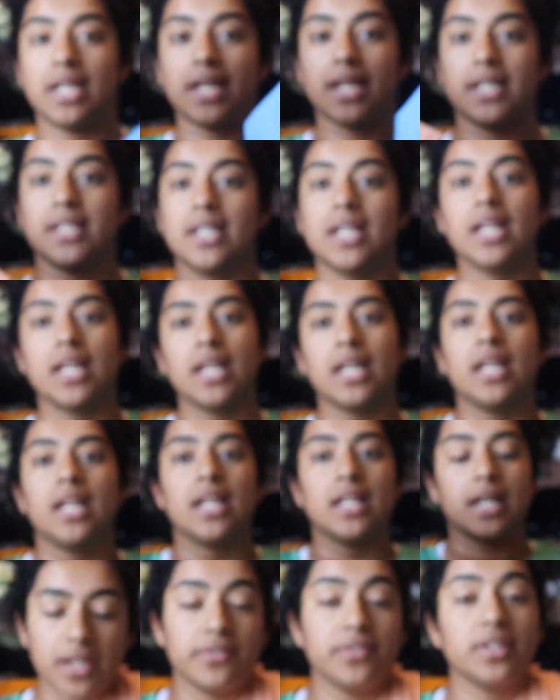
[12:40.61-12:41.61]
And
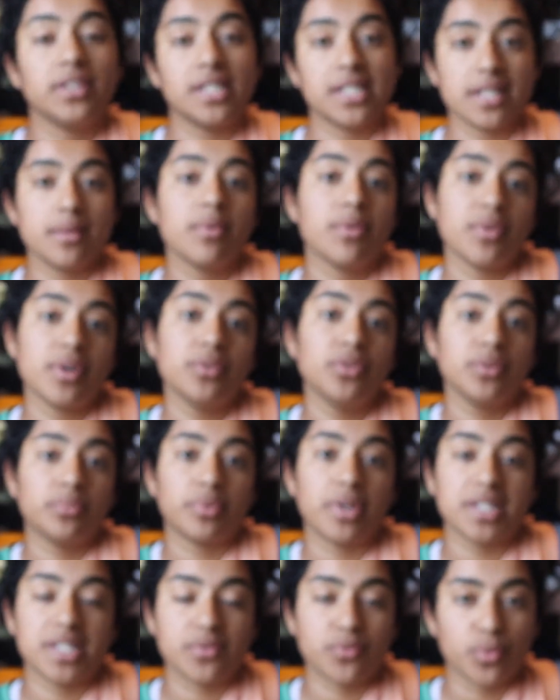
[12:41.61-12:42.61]
I feel like this time around, the
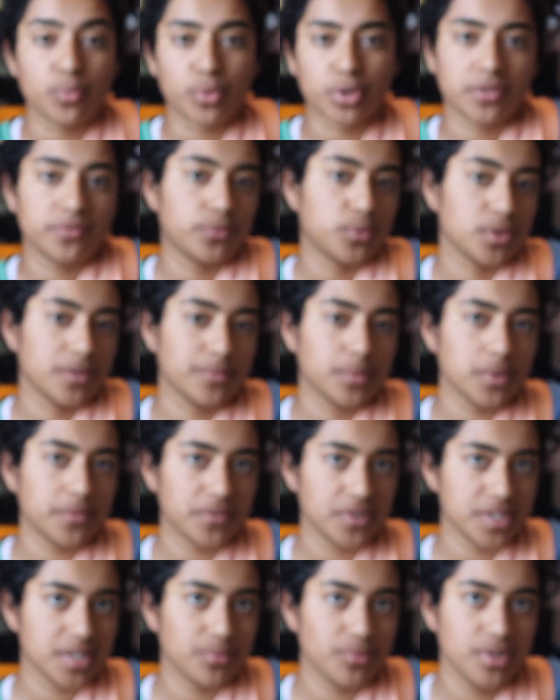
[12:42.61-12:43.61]
prices were more affordable
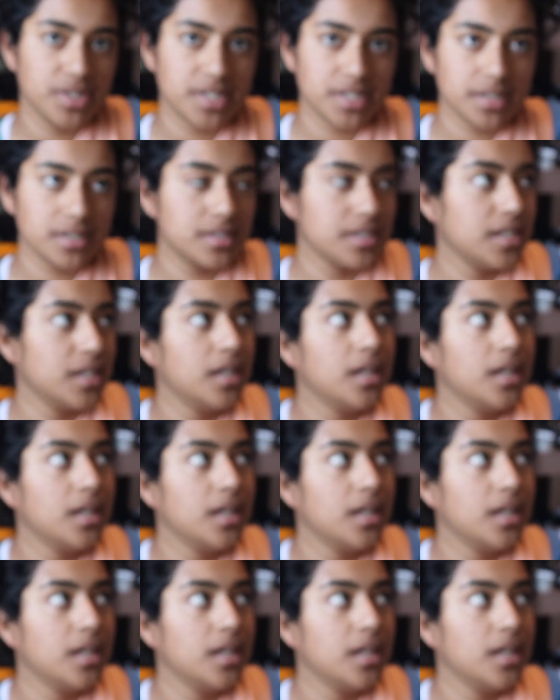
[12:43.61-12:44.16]
for some reason.